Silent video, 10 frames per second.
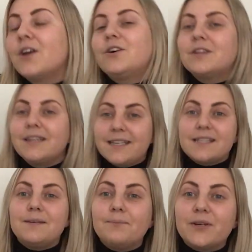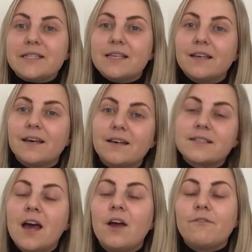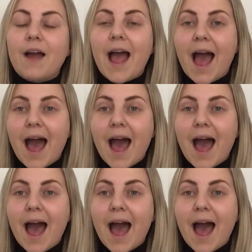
Good listening, boys and girls. Right,